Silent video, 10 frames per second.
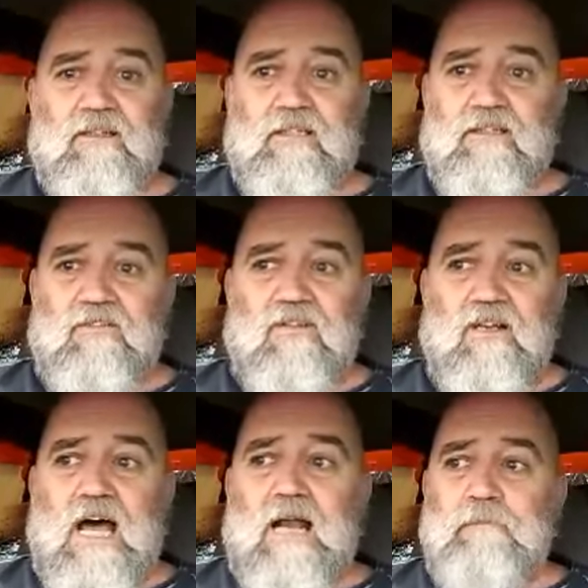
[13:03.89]
And there's a
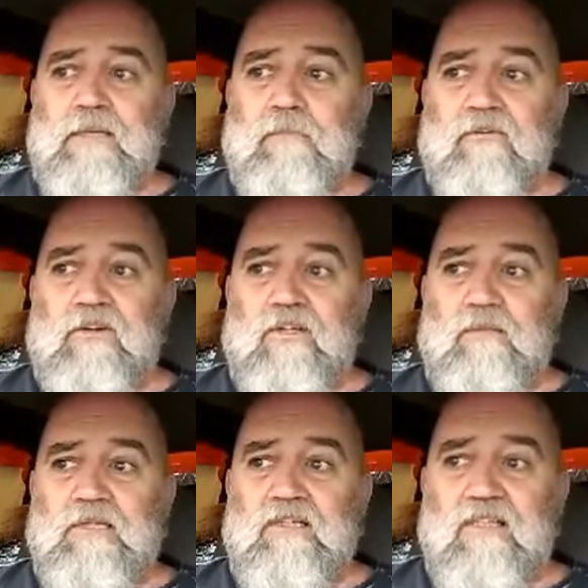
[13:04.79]
lot of people that are
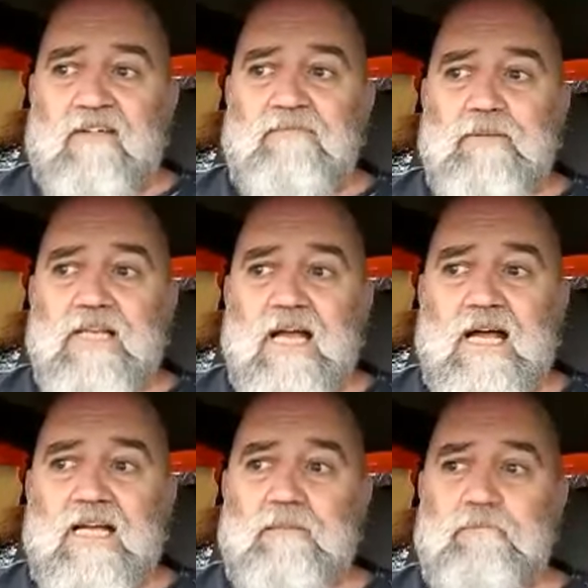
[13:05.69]
going to be left
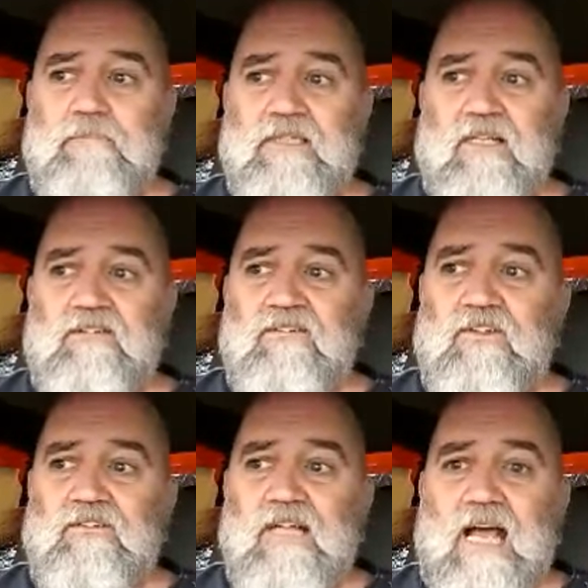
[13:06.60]
behind because
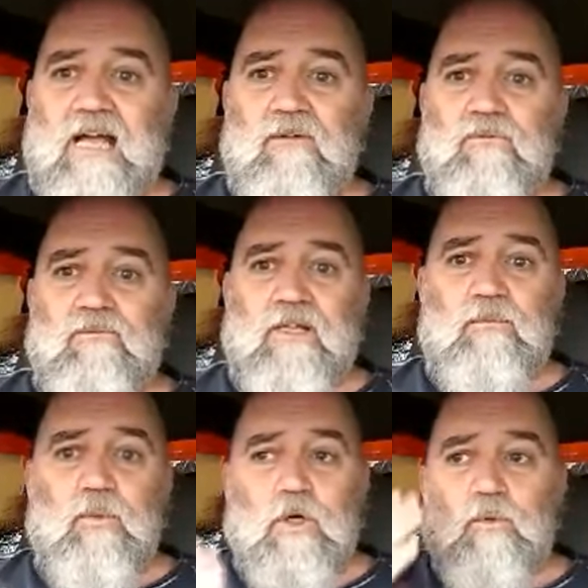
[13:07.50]
they're not,
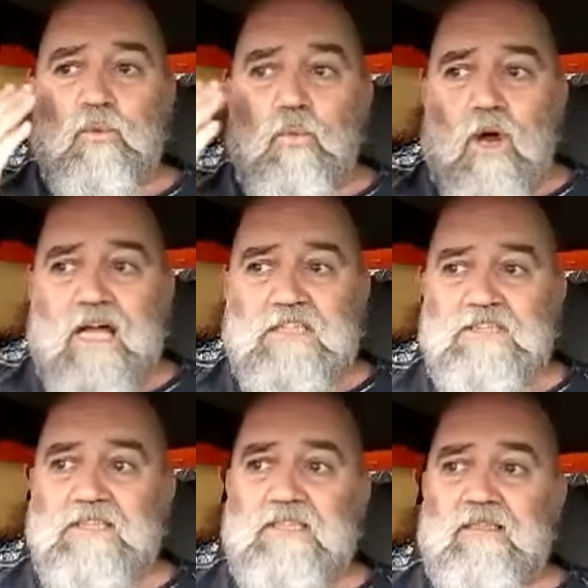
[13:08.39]
they weren't
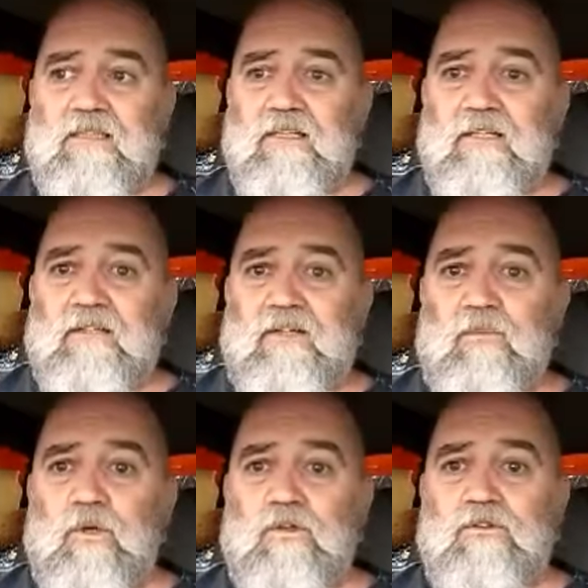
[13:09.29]
watching. They
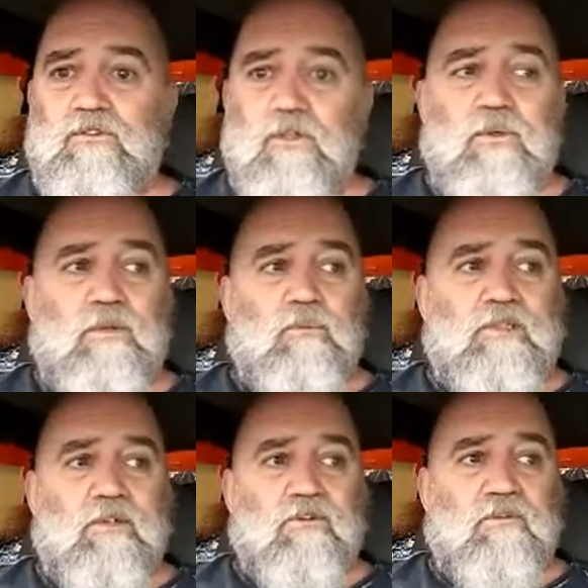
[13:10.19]
weren't doing
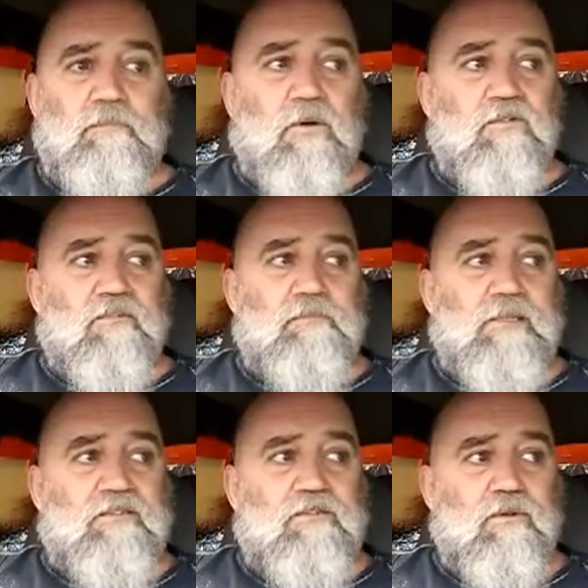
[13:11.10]
what they were supposed to
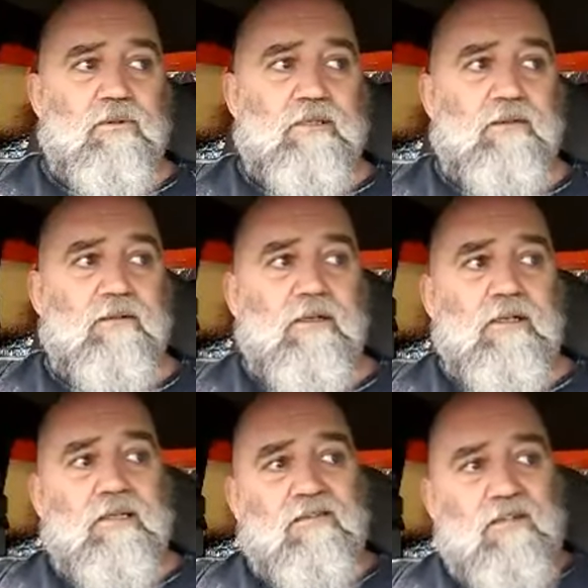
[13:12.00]
be doing.
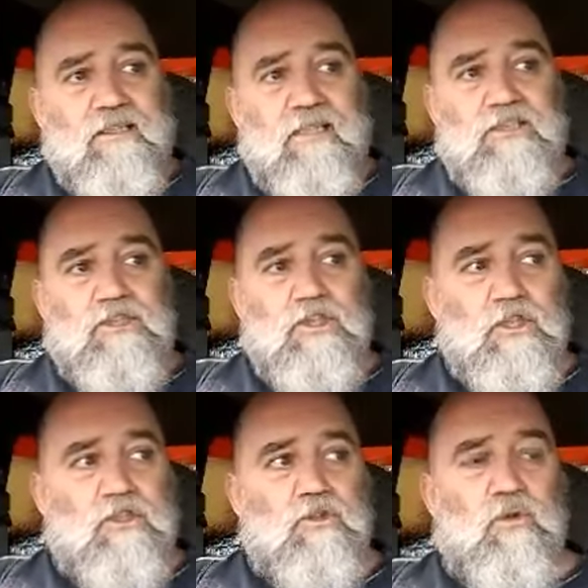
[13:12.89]
It's like that
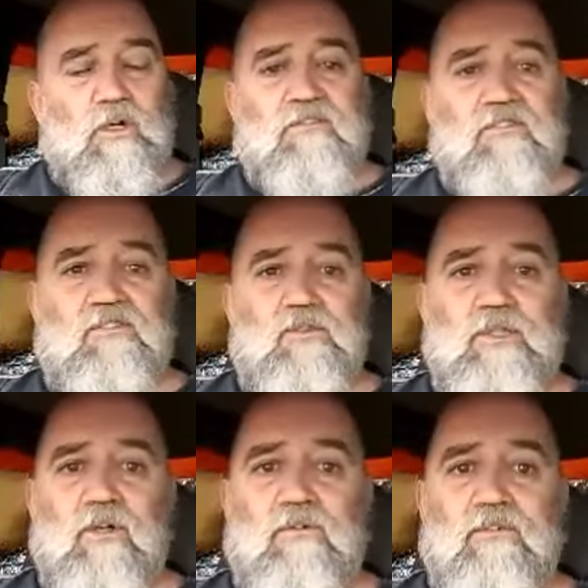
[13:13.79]
church across the
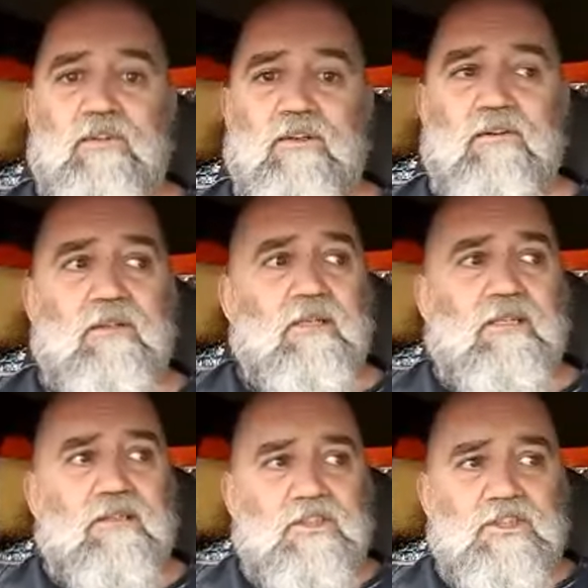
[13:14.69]
street over there.
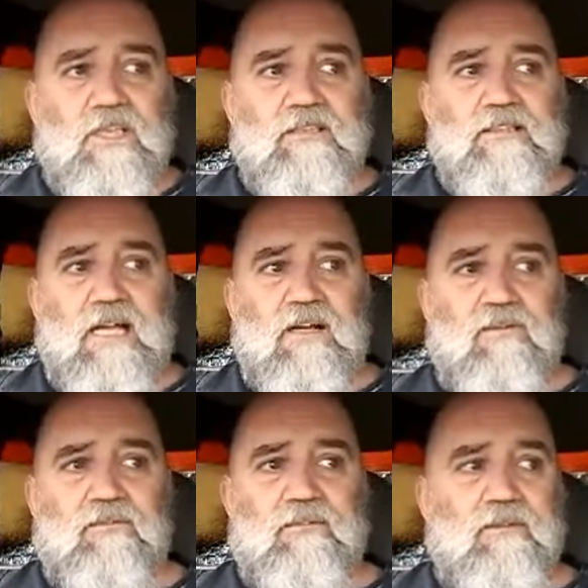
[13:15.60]
It's shut
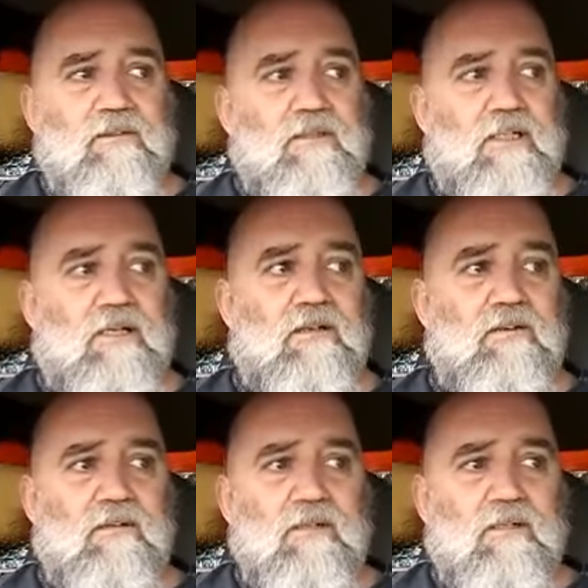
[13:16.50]
down, you know?